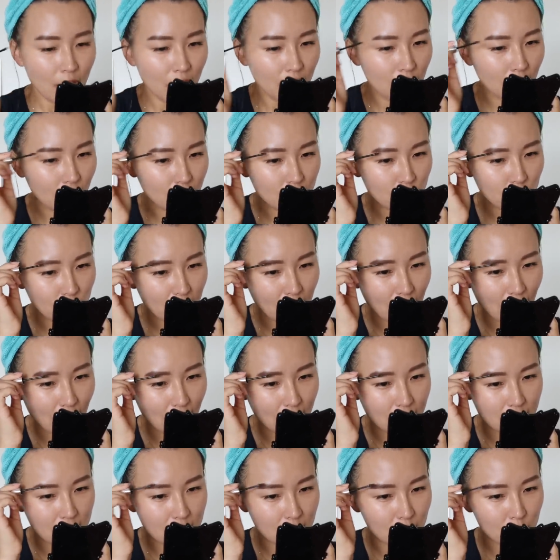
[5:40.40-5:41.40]
luxury
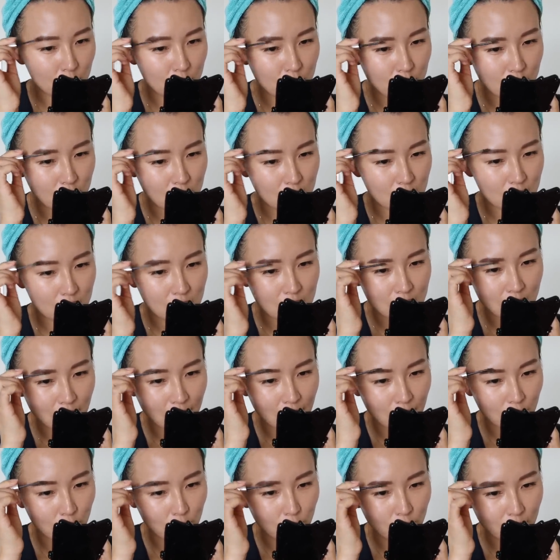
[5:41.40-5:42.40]
items to
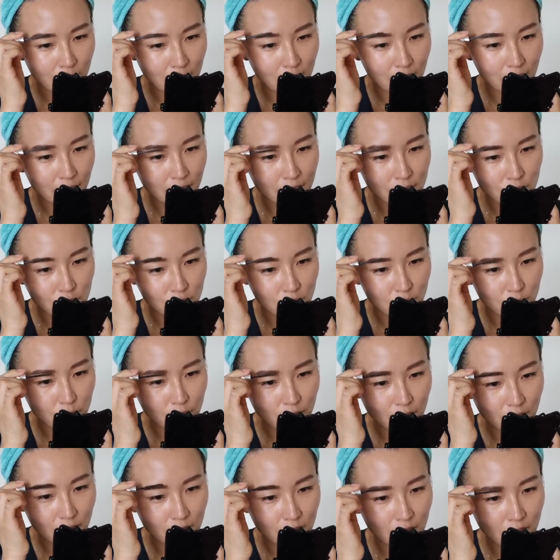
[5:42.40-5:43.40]
start your collection
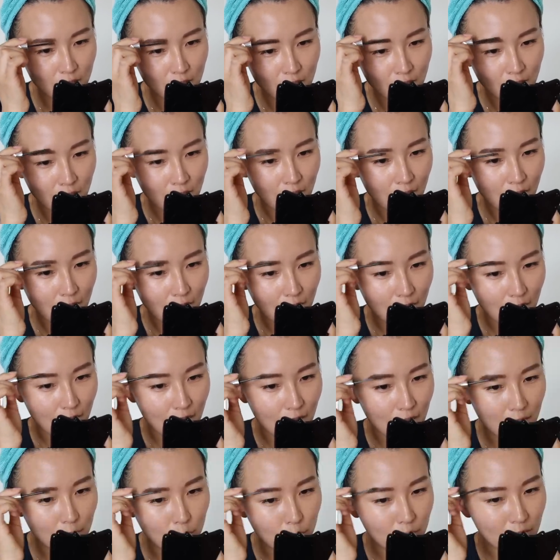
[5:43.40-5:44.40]
with.
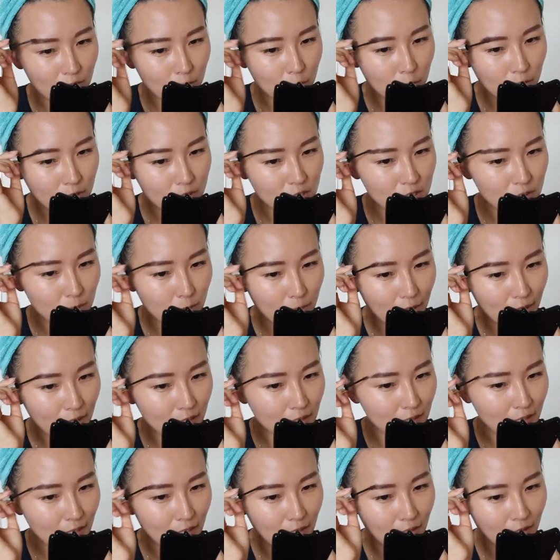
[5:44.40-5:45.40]
And when I watch it back
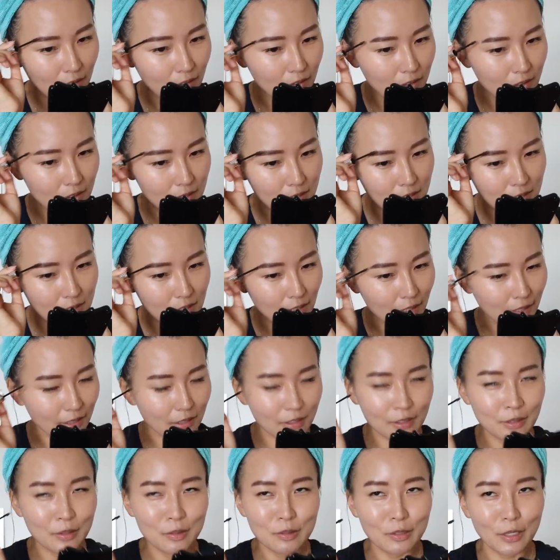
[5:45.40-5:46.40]
now, it's like
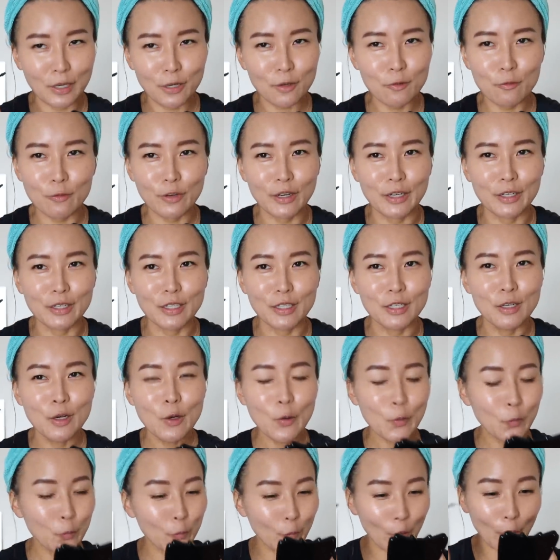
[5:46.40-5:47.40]
not a very
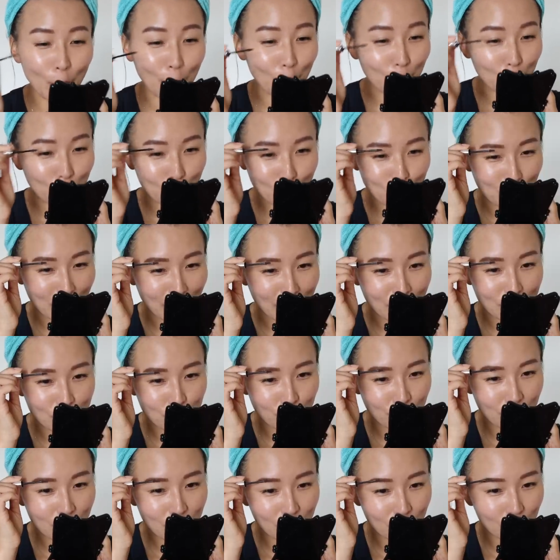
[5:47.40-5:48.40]
well made
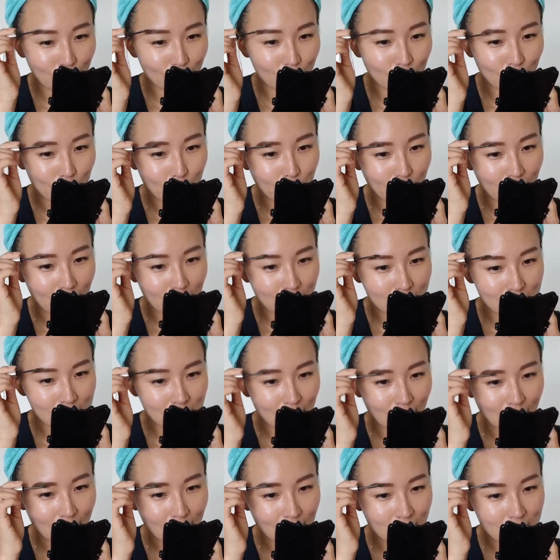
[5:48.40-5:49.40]
video, but
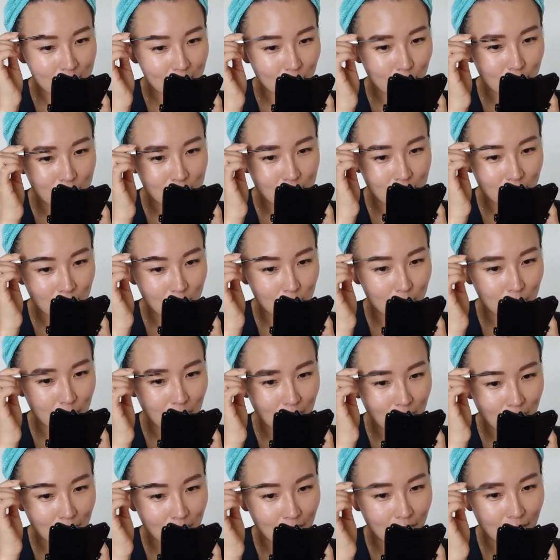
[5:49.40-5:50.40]
I guess I was still a
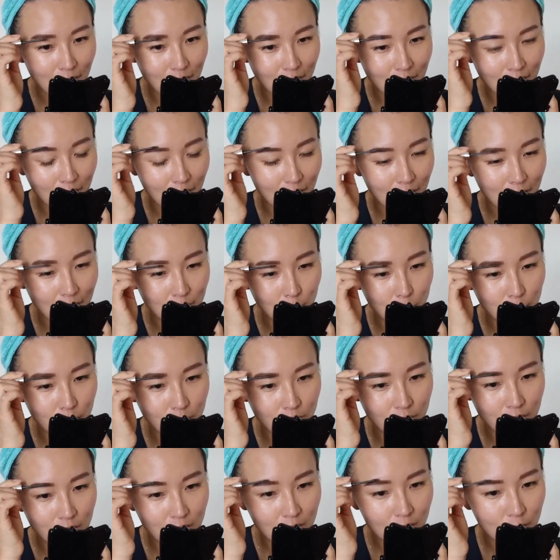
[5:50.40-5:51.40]
beginner, and I
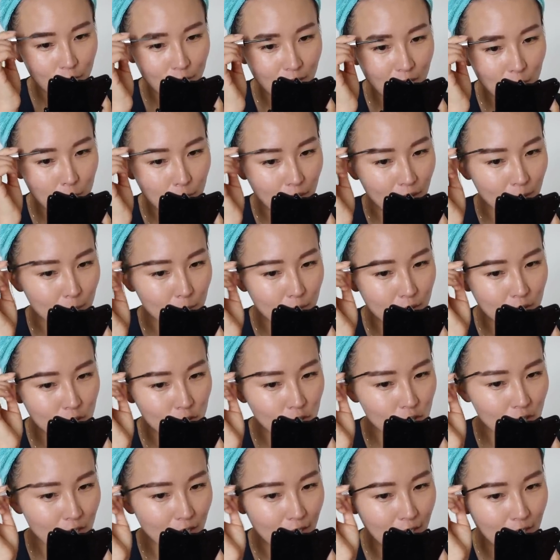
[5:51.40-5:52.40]
believe I
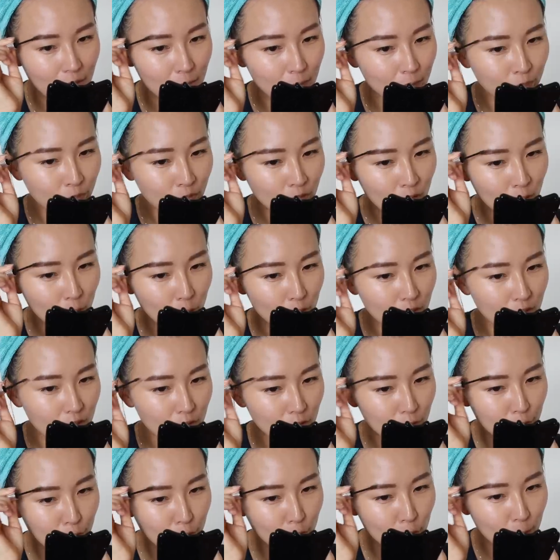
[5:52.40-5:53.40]
published that within
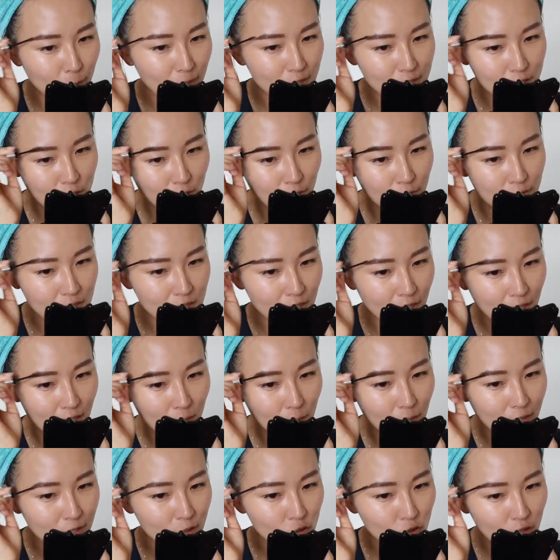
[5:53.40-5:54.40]
a few months of starting
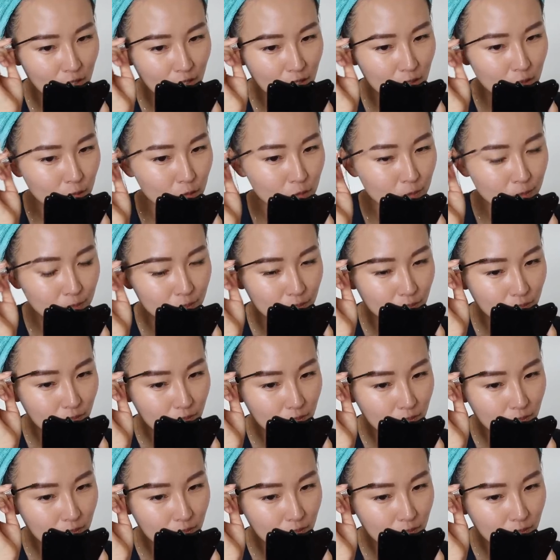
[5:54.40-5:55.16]
my channel,